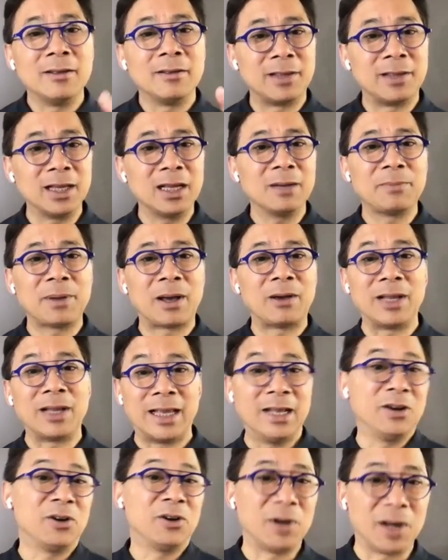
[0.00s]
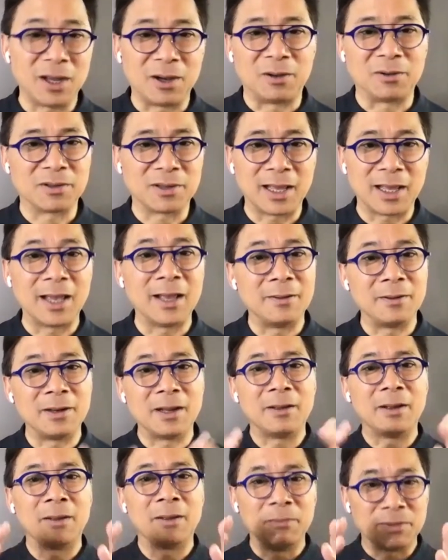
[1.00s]
Think about inner health and
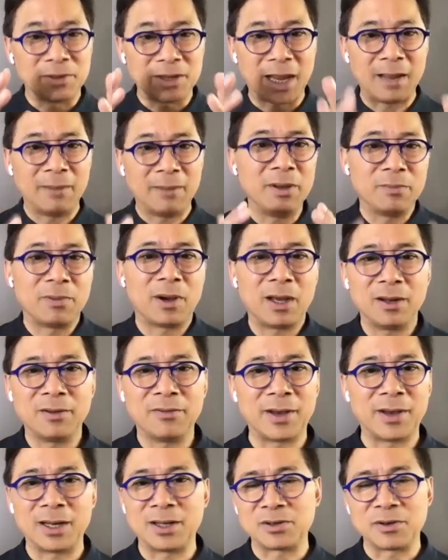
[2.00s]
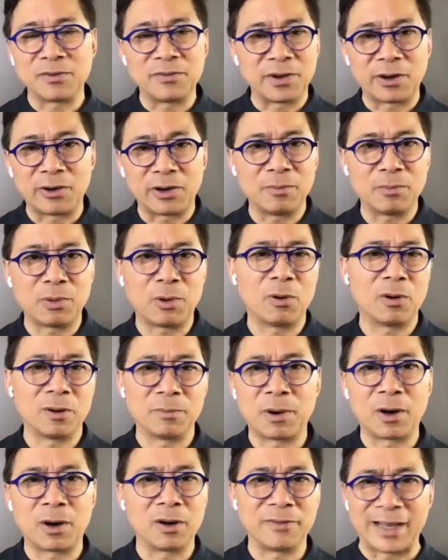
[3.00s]
taming body fat is a very important
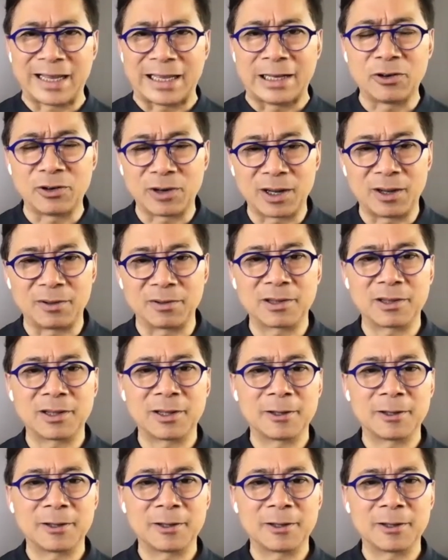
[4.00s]
part of inner health.